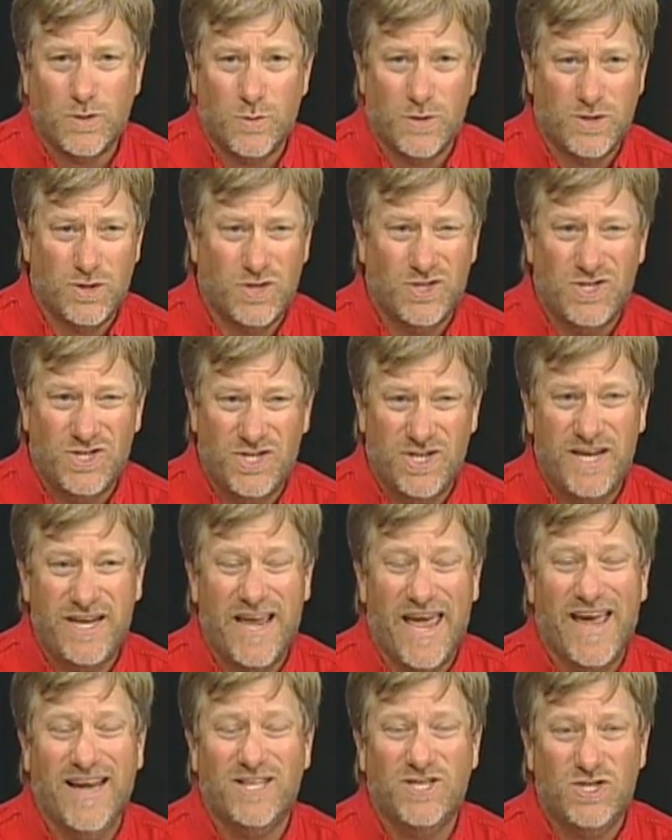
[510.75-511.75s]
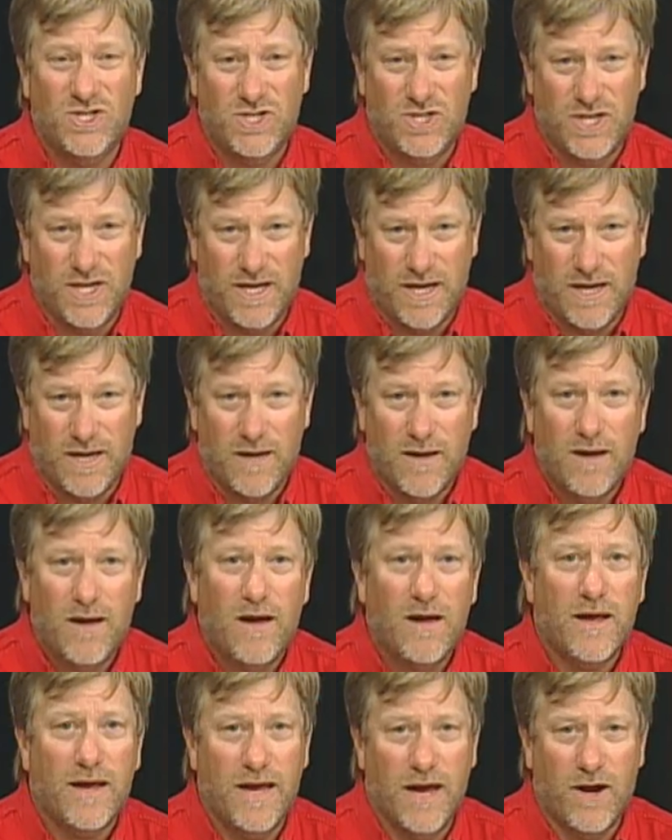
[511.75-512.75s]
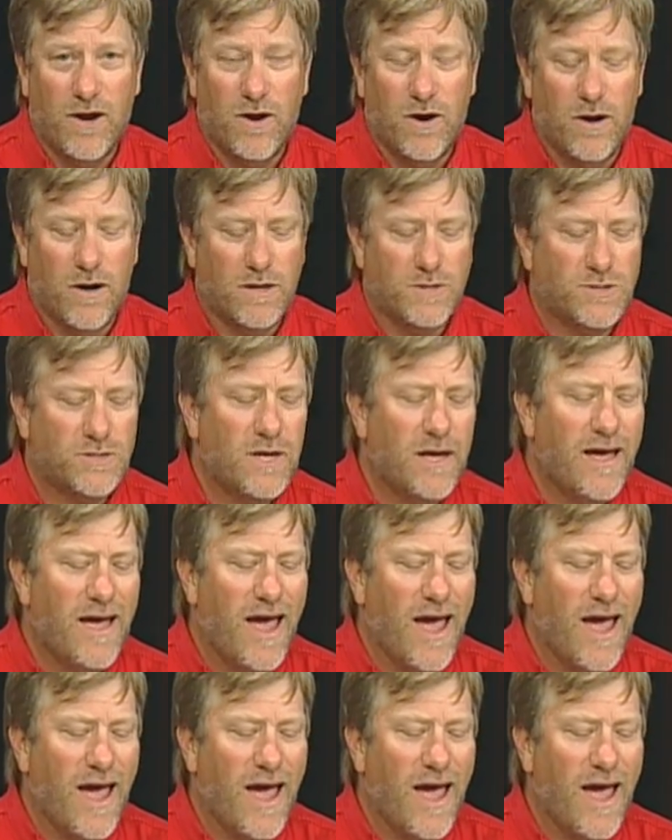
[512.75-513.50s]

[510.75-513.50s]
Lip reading: which is GHz, gigahertz.